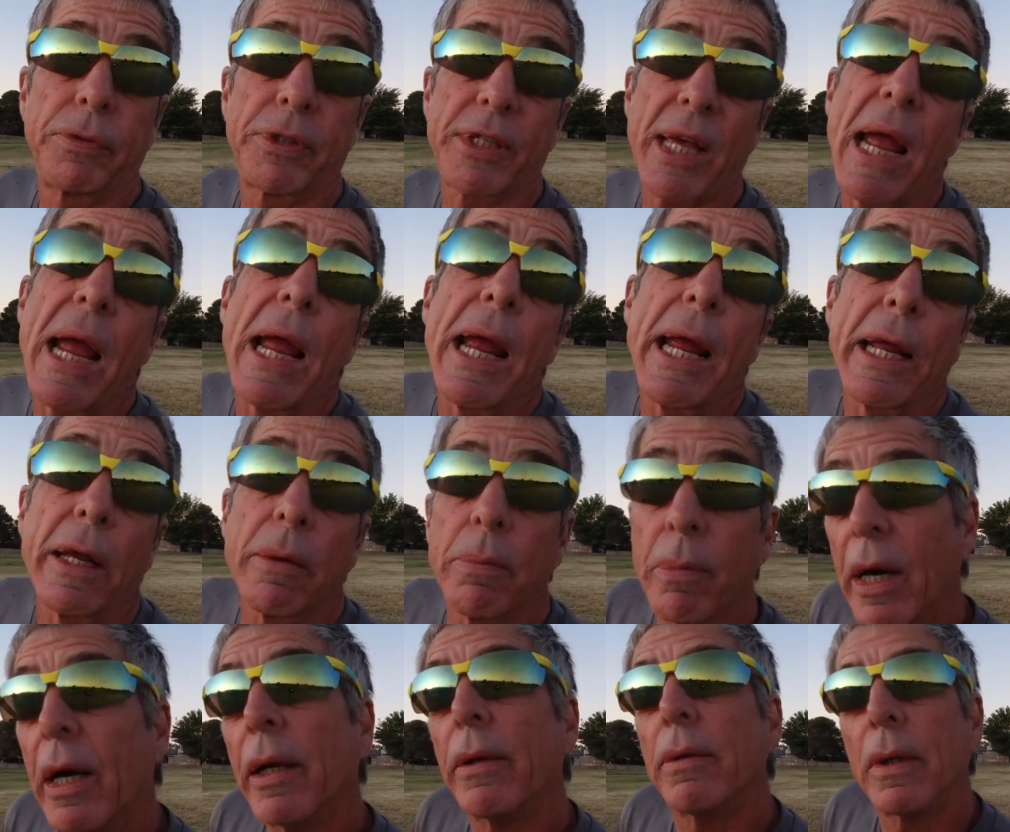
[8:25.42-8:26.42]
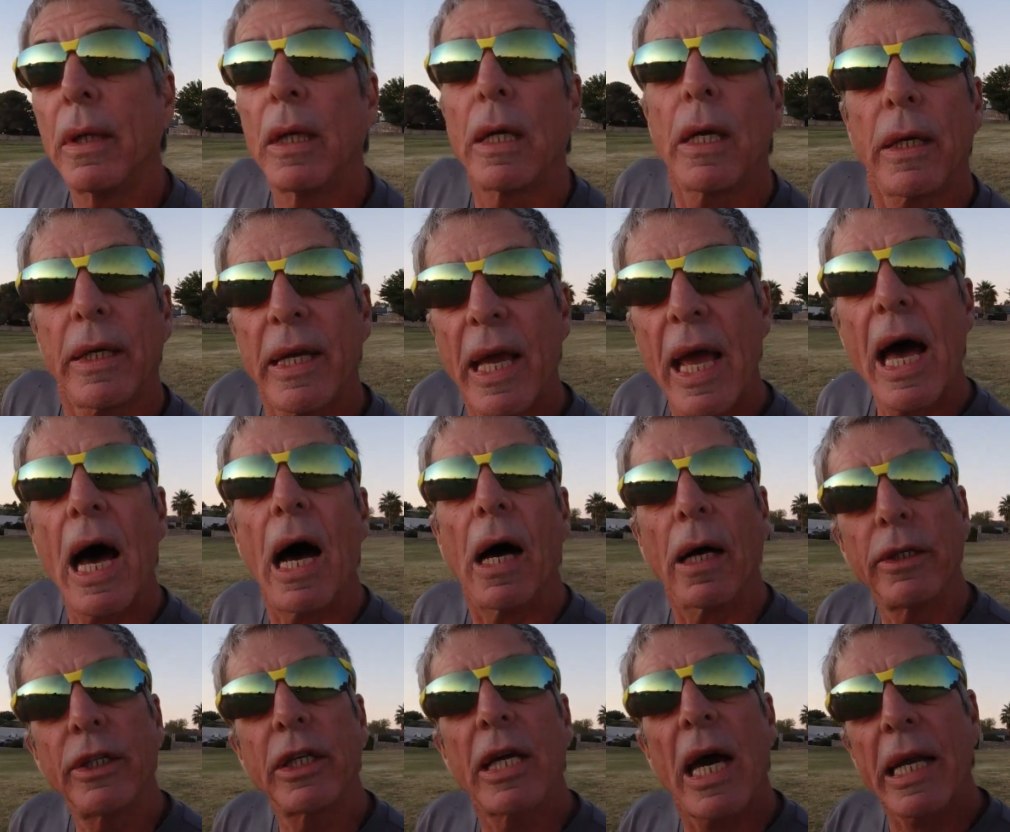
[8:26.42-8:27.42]
sane, but
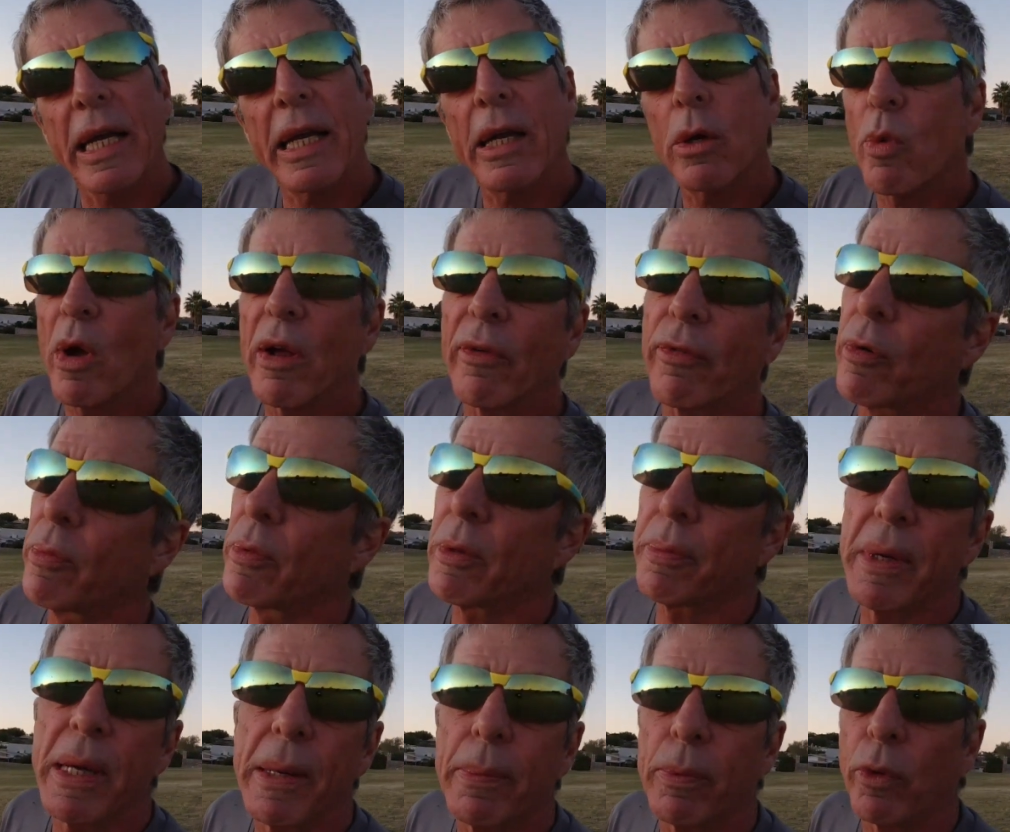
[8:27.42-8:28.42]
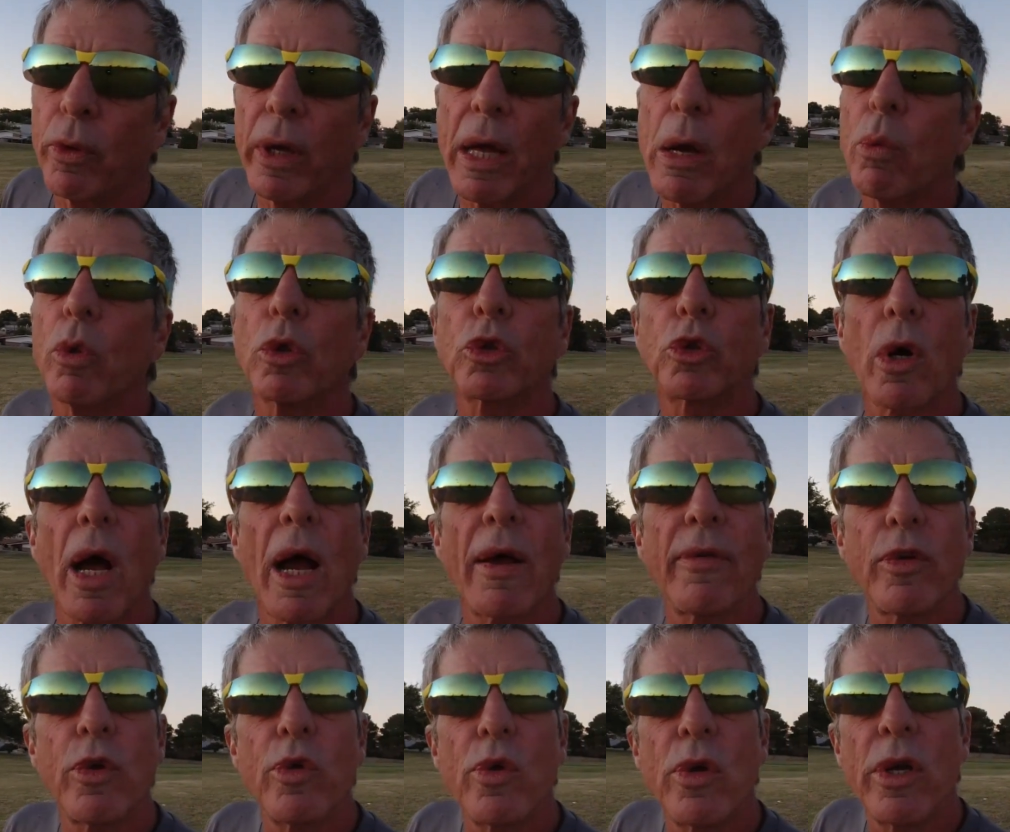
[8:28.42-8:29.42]
yeah, you got to get away from the people. It will
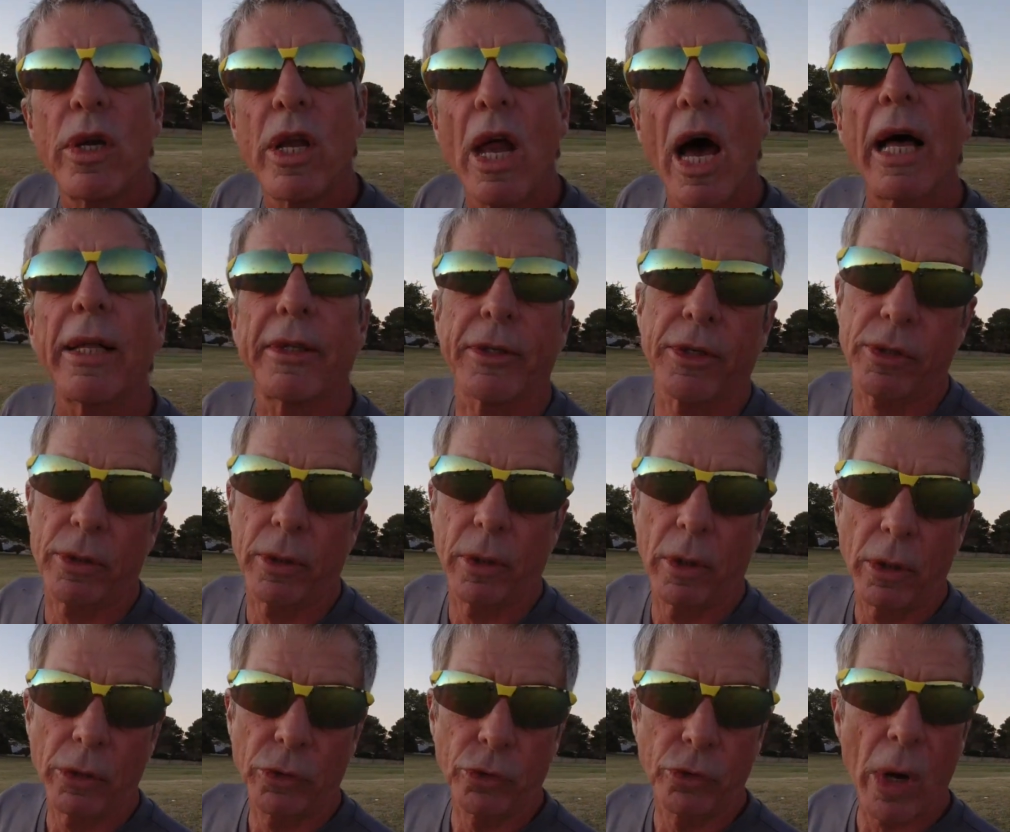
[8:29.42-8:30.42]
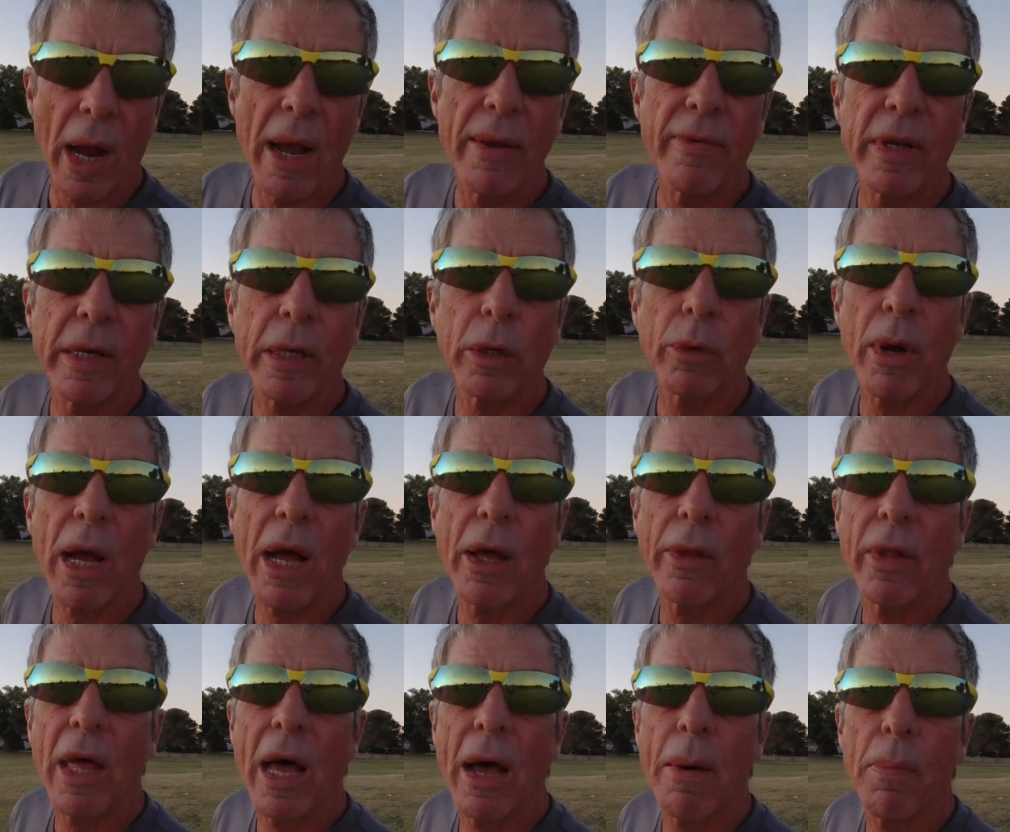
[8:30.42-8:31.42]
drive you nuts driving
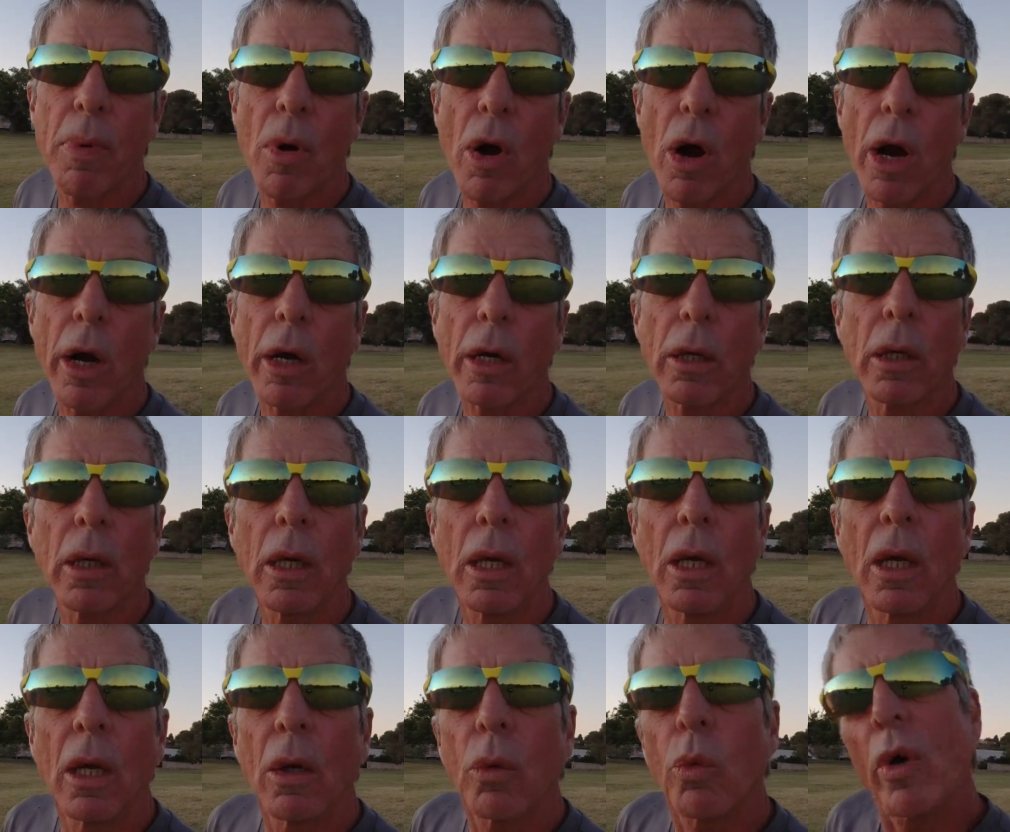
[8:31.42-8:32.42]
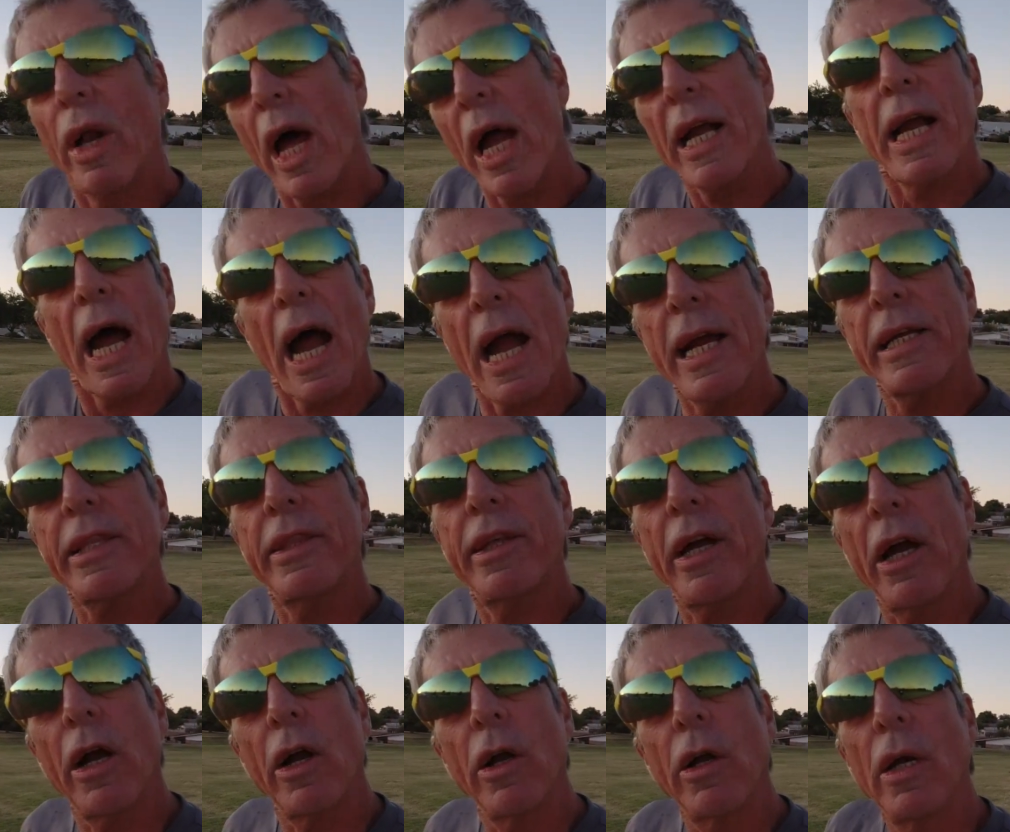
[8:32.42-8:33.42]
around that park. When I guided
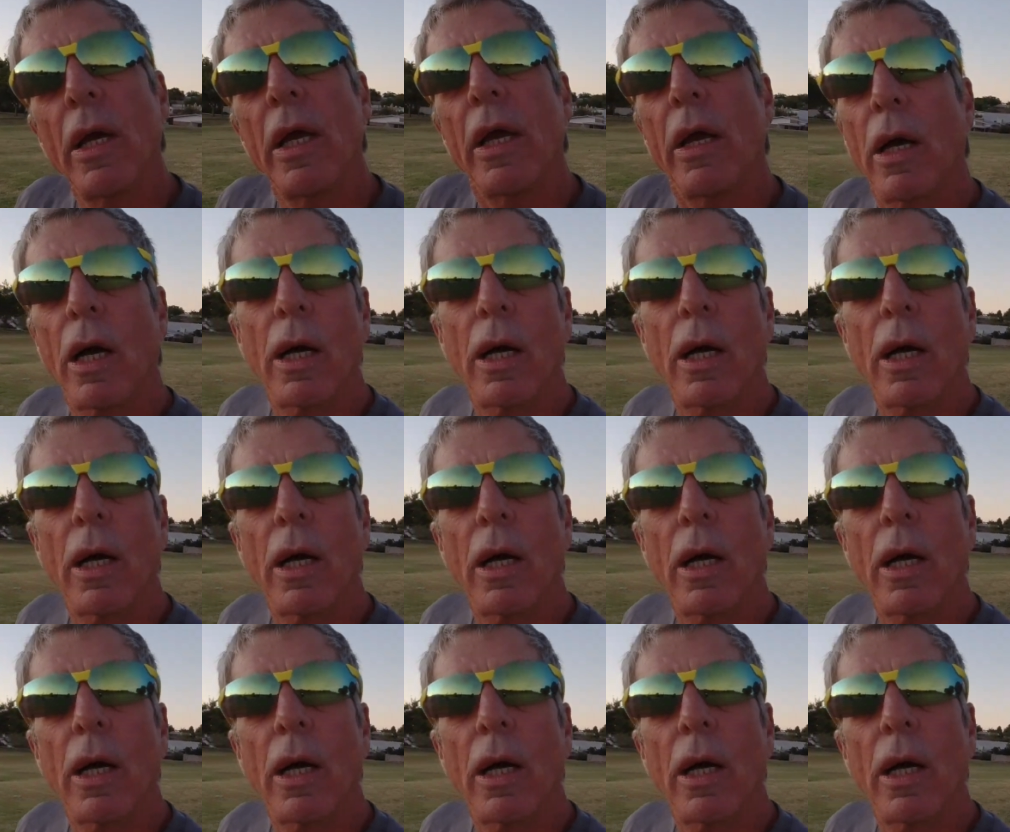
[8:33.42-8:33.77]
there,